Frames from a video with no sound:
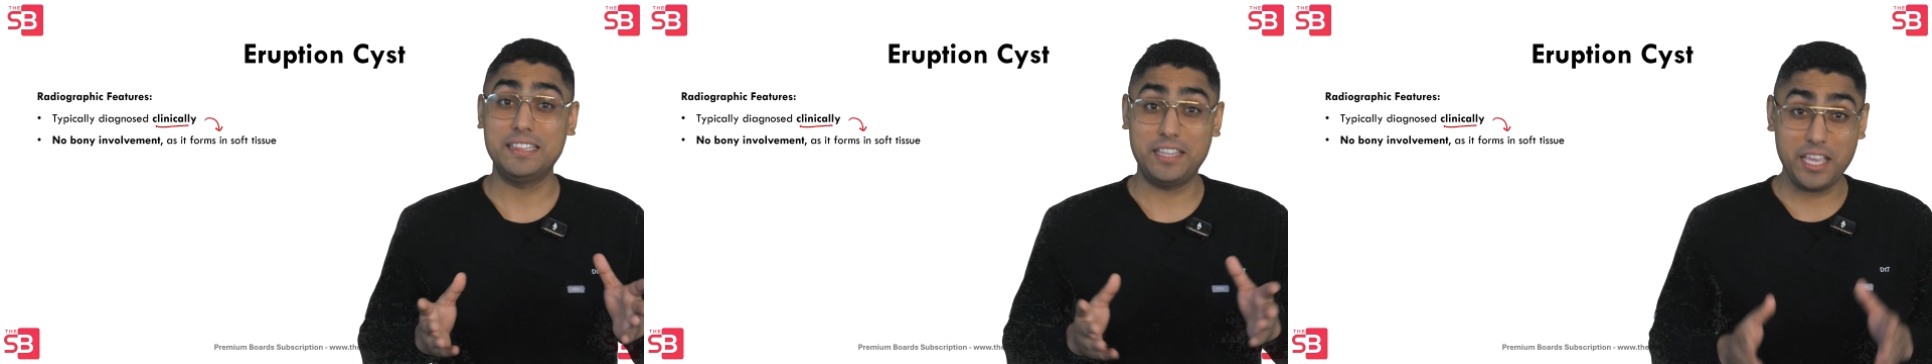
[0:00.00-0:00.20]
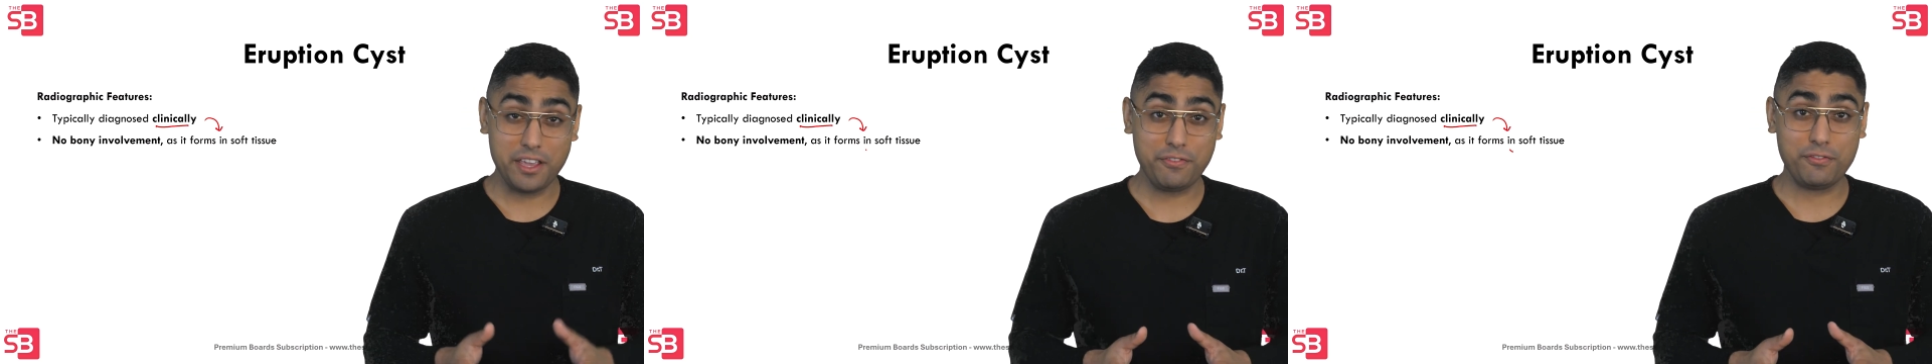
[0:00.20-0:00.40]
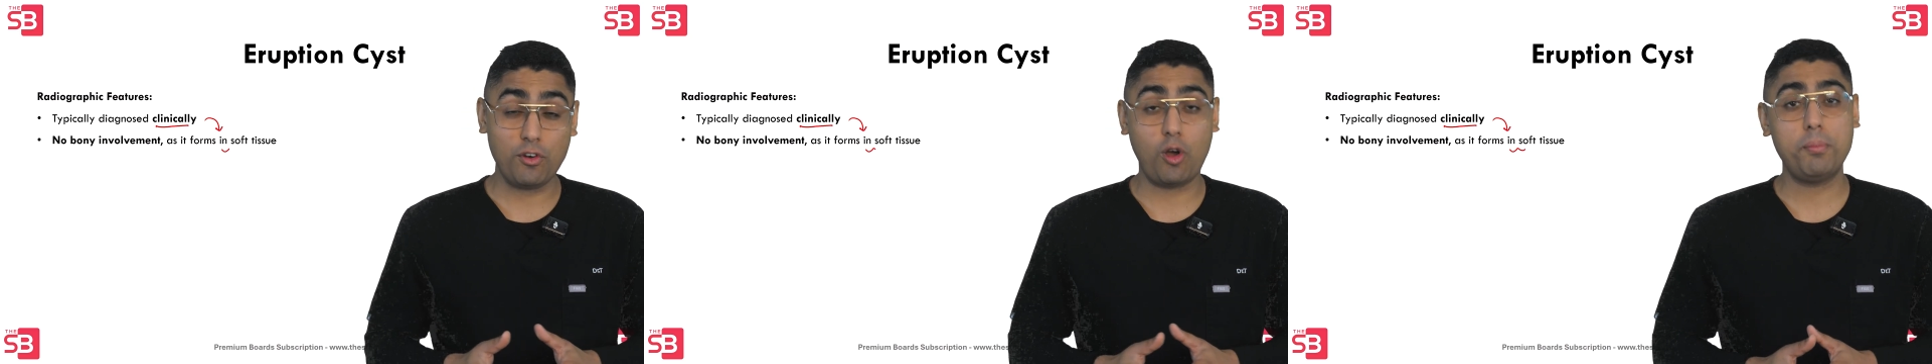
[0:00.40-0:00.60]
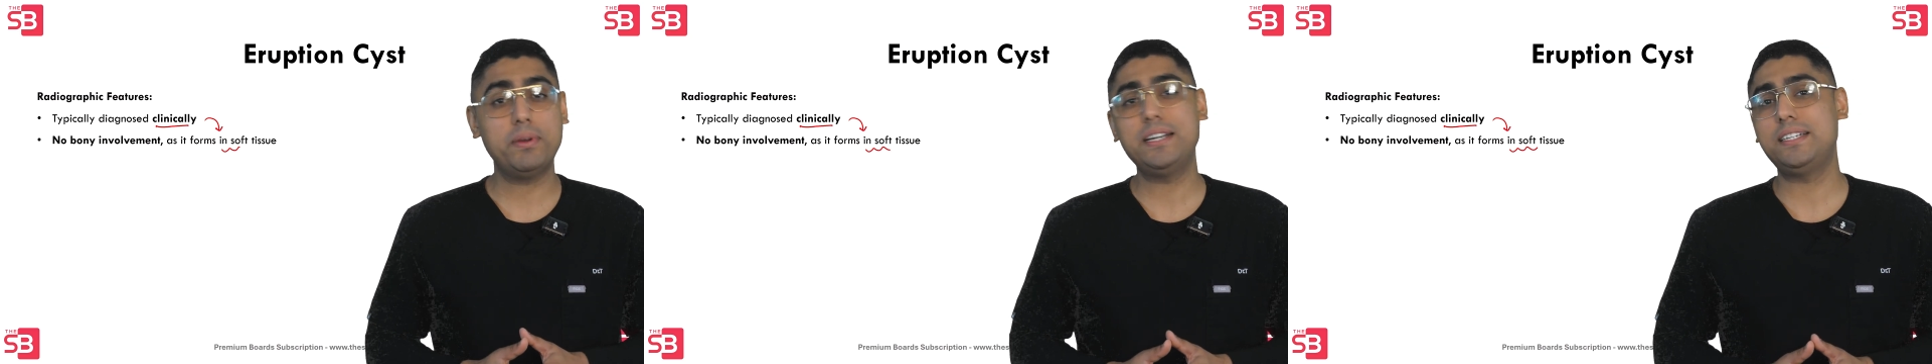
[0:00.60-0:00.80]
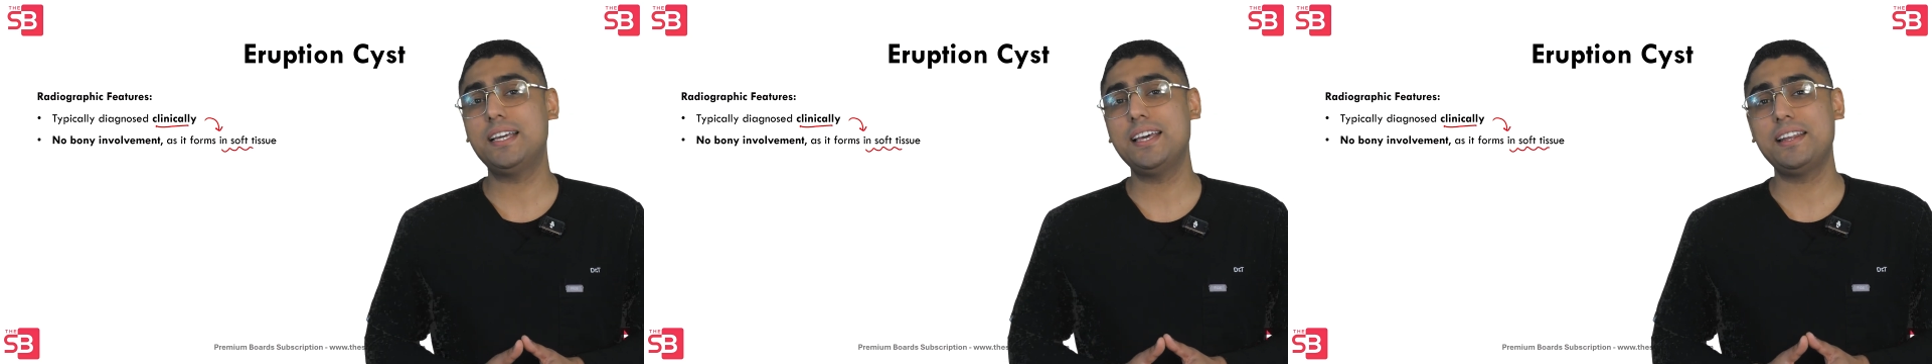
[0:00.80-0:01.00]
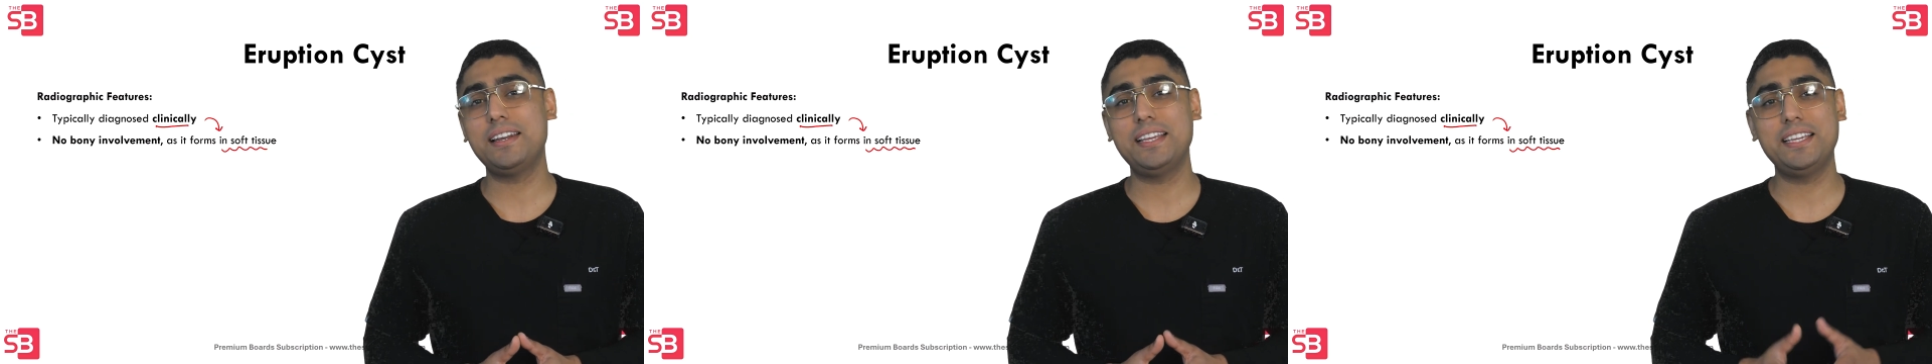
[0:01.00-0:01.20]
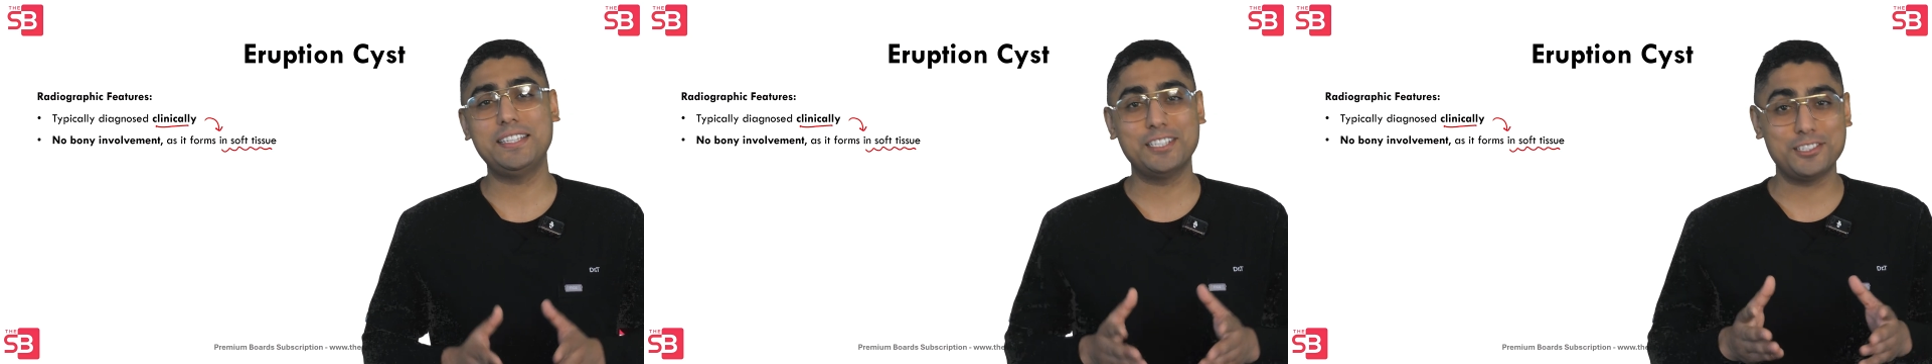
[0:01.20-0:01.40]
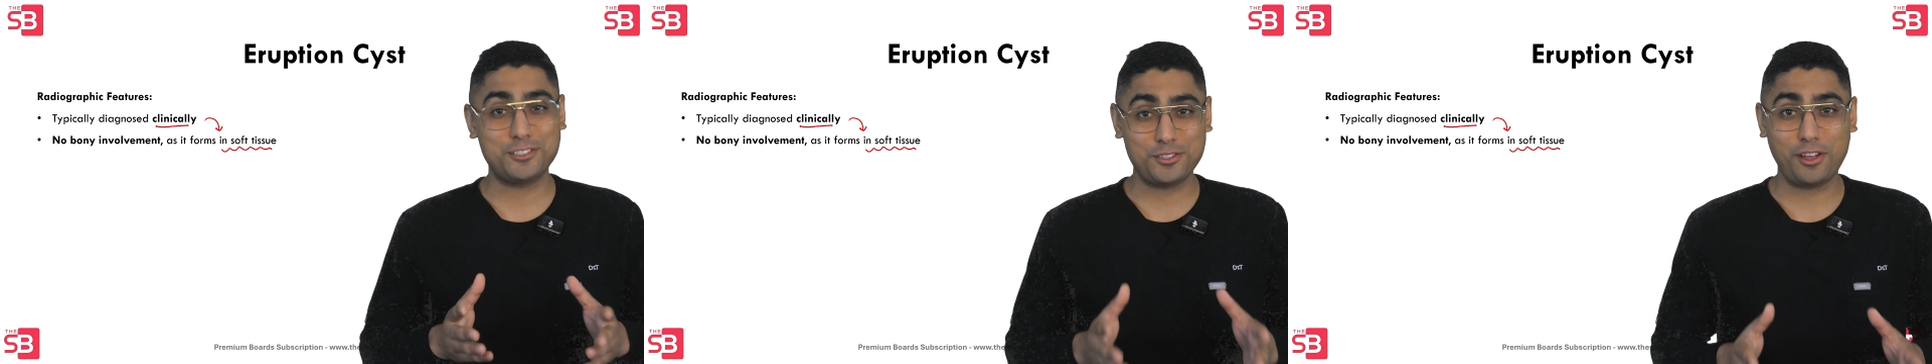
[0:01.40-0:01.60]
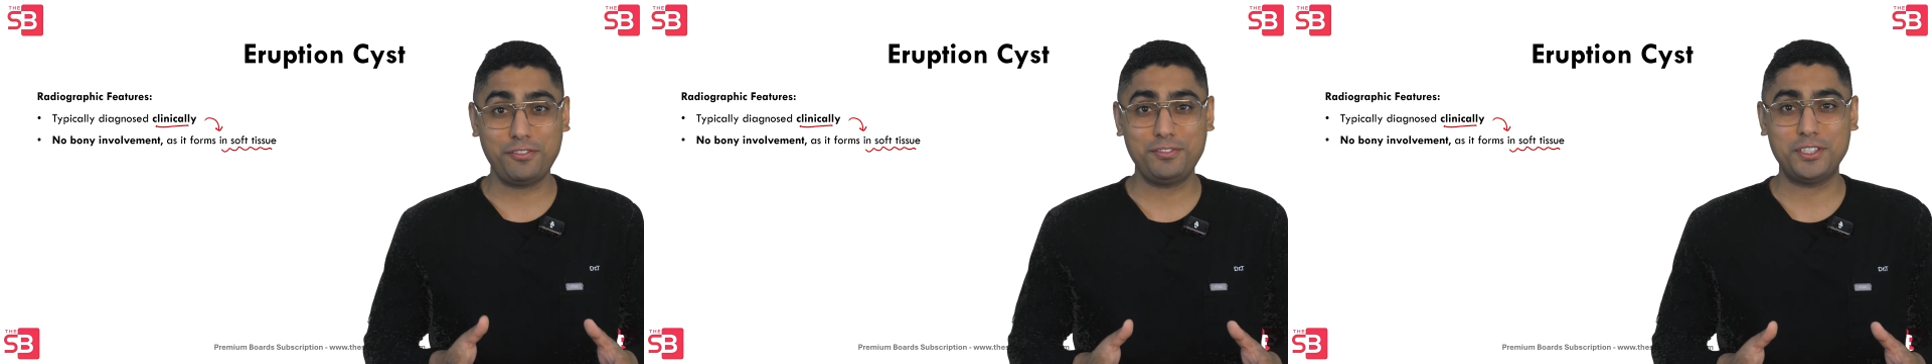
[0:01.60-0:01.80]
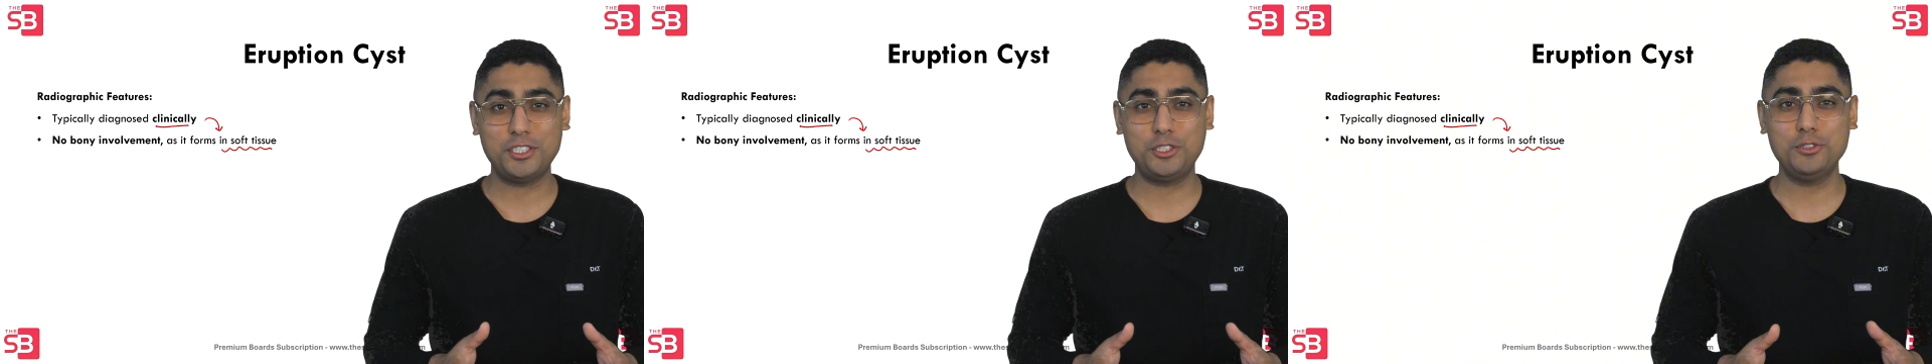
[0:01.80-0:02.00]
they form entirely in the
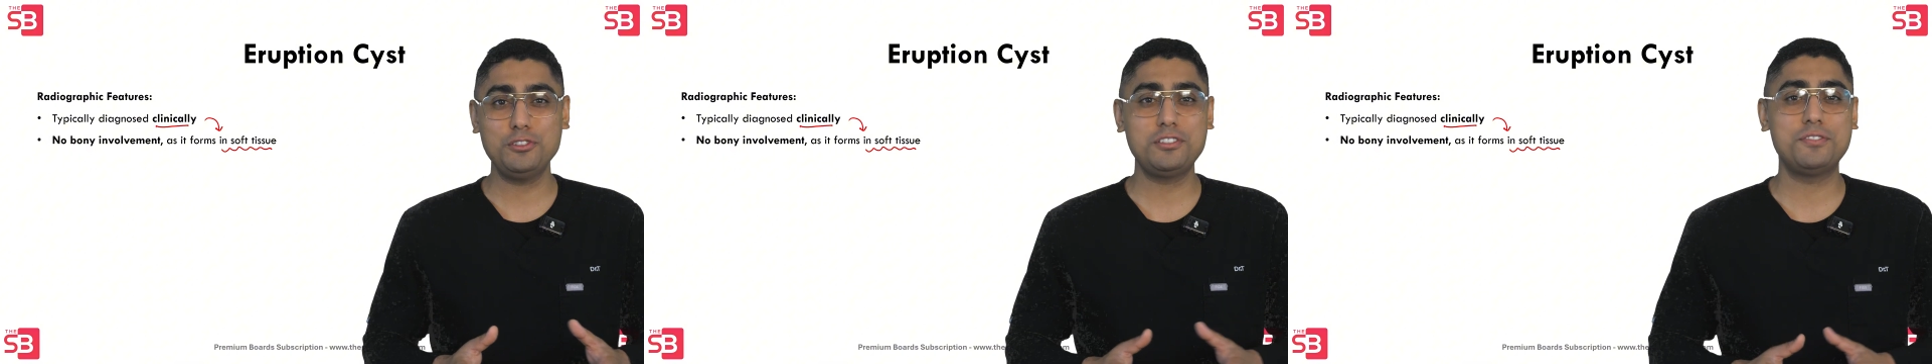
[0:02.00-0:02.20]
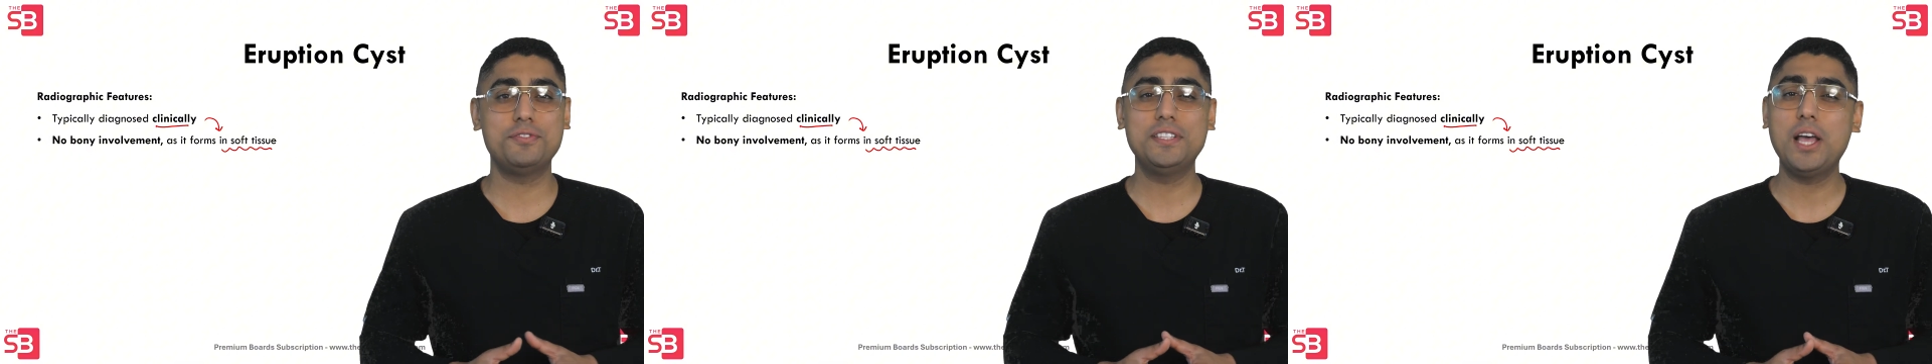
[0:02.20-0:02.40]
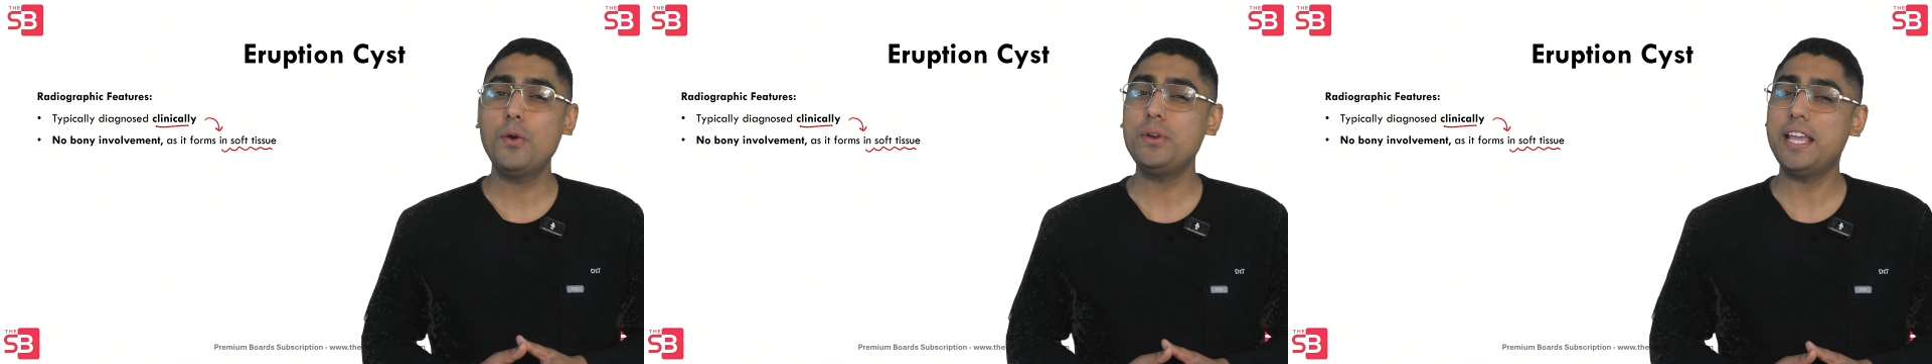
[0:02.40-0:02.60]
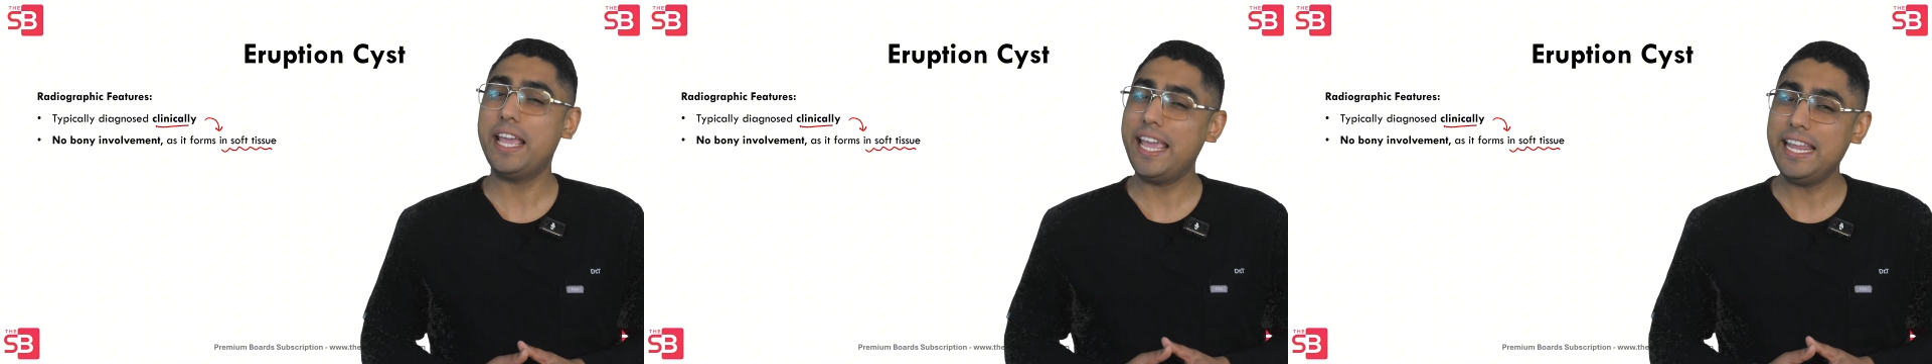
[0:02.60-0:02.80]
soft tissues without